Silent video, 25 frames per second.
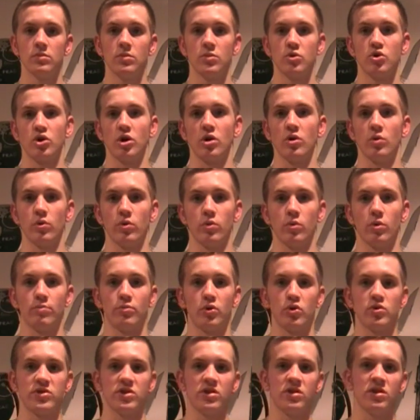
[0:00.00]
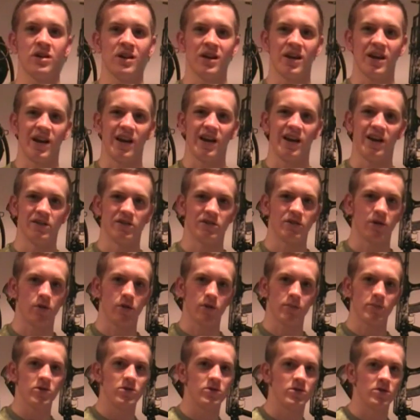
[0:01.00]
Share it with one person and tell
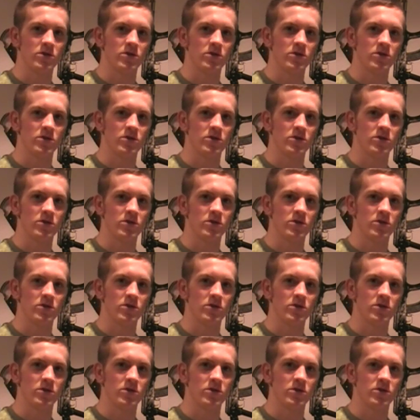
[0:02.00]
them to